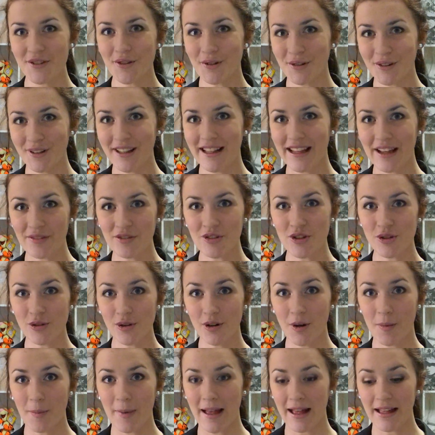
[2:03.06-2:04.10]
all I have to
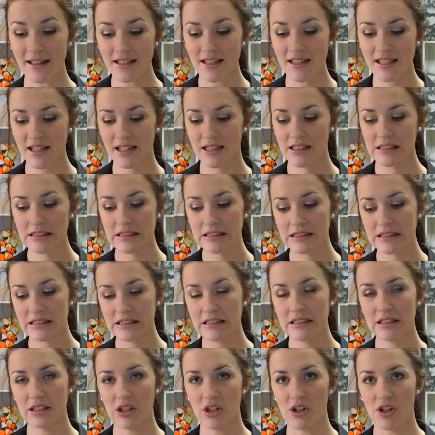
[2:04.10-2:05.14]
talk about
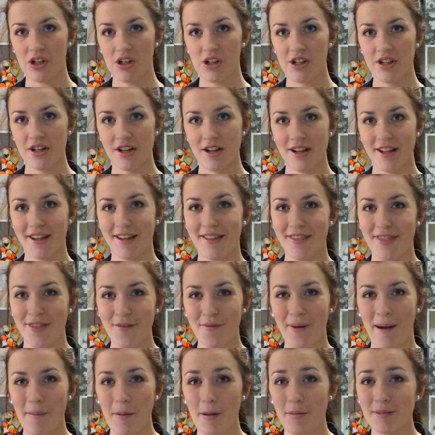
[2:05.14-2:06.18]
on the
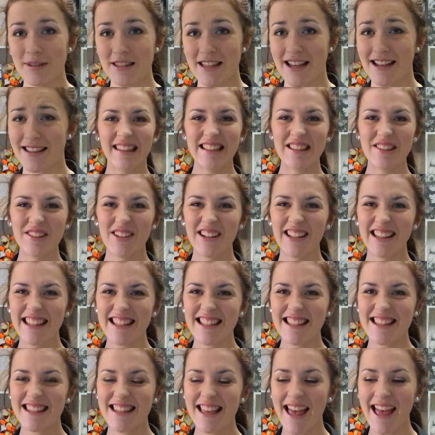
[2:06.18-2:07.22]
wrap-up side. It's
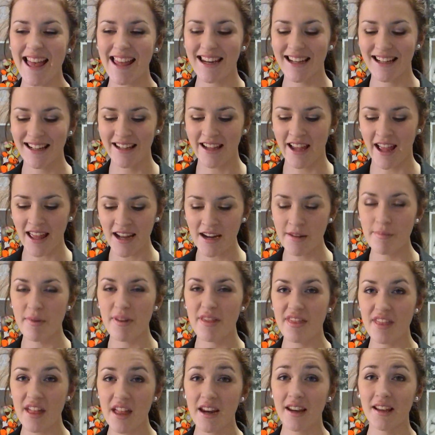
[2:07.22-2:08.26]
really sad and kind of
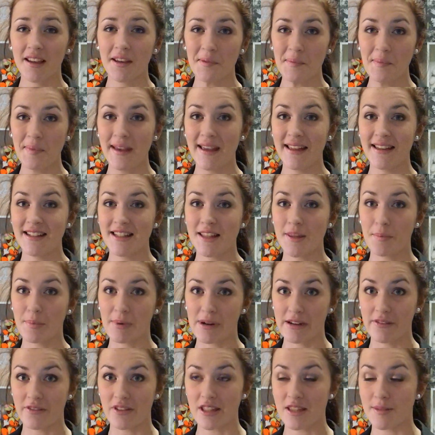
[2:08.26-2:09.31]
pathetic compared to the
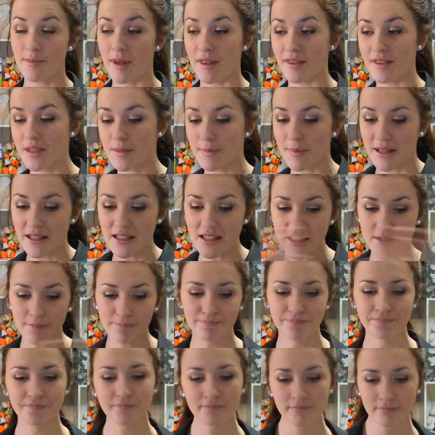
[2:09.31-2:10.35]
previous months, but
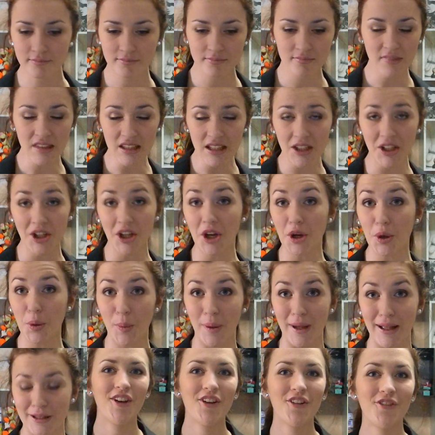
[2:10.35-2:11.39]
oh
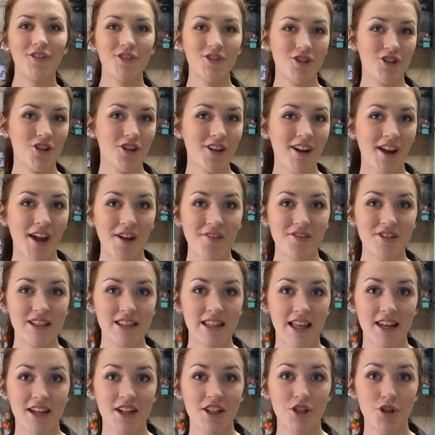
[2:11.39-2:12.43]
well. For June, I've
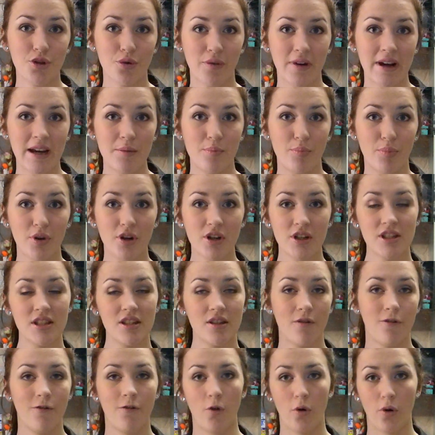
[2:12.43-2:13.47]
decided to read books
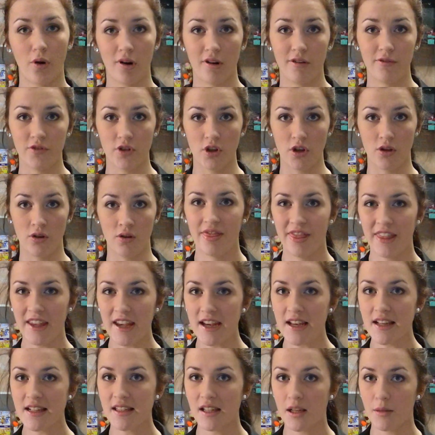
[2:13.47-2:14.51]
for review.
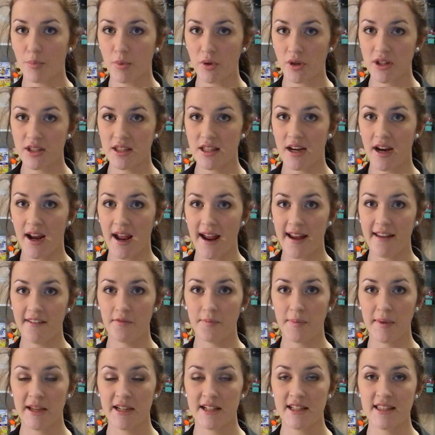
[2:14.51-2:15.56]
These are books that
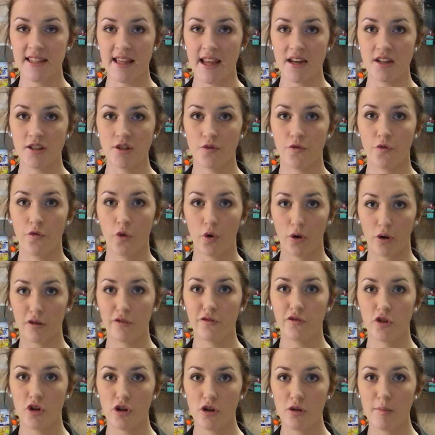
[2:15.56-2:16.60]
I've been sent for
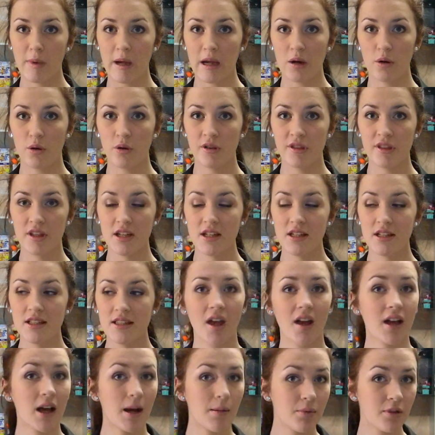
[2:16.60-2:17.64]
review by authors.
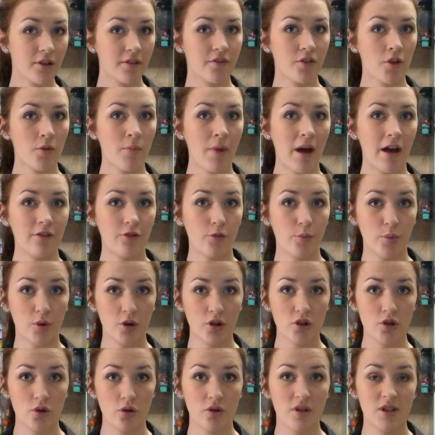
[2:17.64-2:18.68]
A couple of them are for
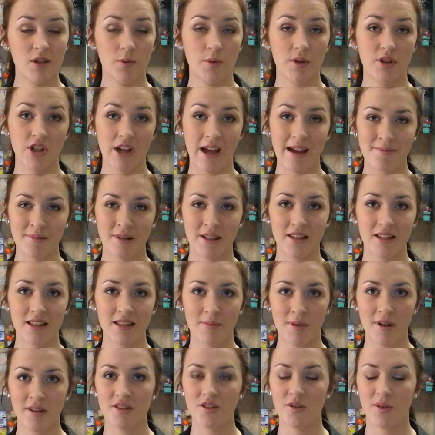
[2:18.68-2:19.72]
book tours, which are happening
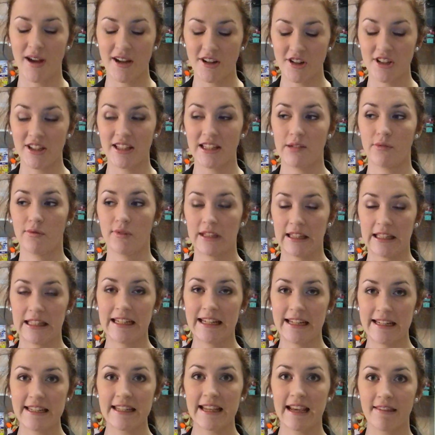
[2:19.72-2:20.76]
this month, so I actually really
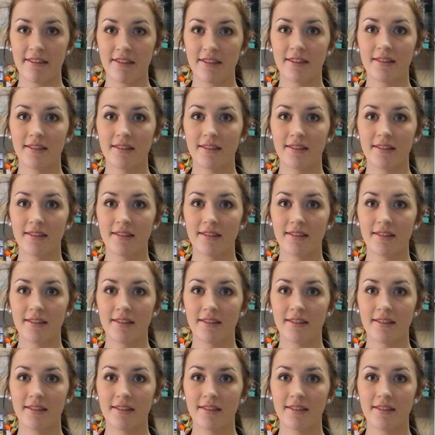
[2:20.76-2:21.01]
need to get